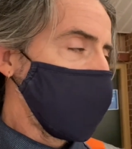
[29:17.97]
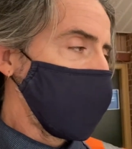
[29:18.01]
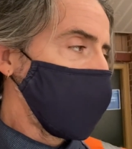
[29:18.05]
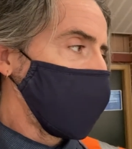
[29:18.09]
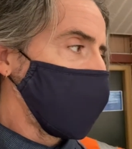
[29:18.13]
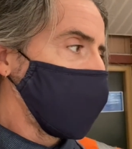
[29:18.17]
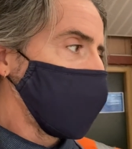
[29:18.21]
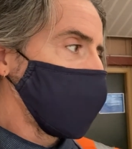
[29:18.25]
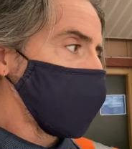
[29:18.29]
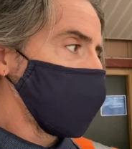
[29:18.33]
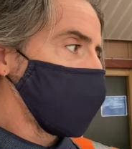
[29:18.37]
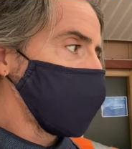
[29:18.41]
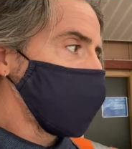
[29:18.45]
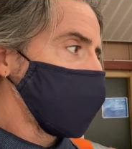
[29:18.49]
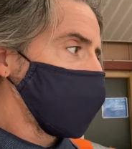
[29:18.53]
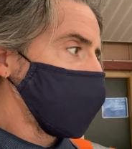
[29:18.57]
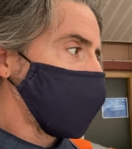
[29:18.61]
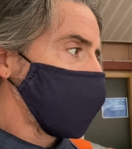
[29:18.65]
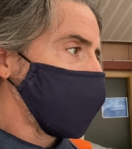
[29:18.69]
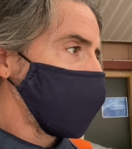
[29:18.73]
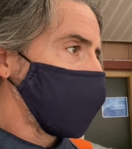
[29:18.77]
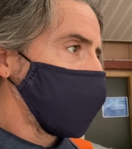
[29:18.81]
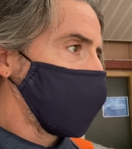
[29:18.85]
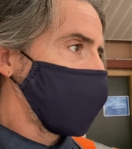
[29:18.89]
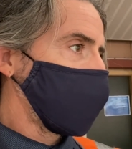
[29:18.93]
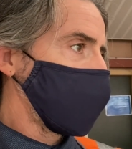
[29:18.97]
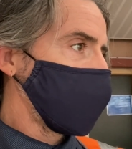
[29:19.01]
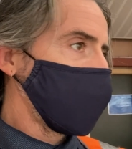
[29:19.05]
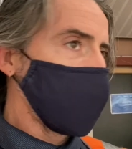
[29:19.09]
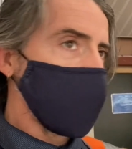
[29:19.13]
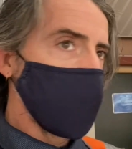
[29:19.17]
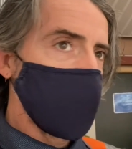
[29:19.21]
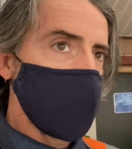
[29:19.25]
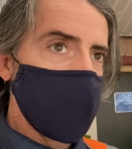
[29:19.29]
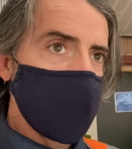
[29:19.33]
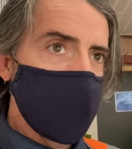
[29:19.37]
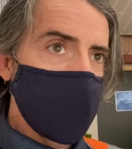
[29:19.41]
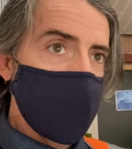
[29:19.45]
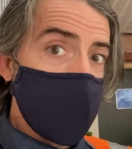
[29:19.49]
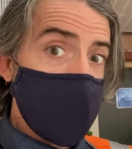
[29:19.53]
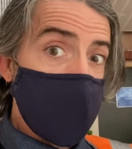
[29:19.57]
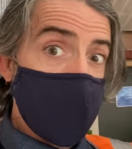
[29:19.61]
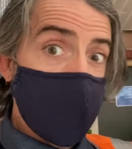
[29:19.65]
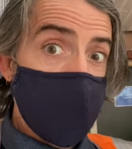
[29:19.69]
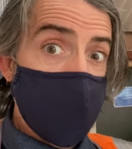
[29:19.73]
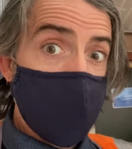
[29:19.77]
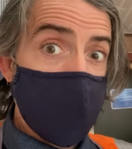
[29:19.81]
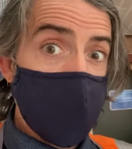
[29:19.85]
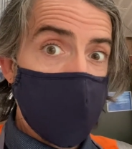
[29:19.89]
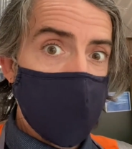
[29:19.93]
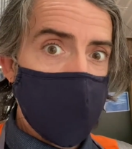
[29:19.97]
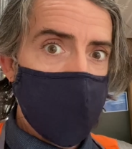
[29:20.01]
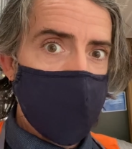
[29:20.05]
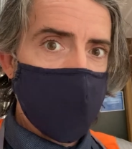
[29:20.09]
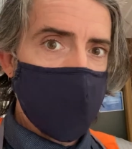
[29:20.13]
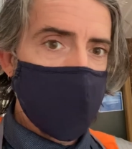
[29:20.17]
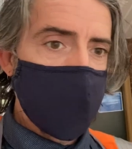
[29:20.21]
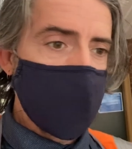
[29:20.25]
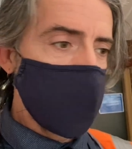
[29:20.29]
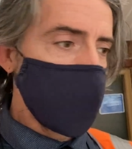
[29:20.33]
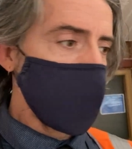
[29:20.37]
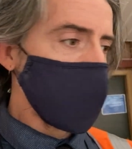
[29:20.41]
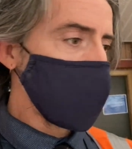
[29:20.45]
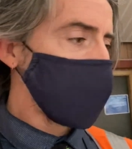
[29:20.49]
and we can sign that one off for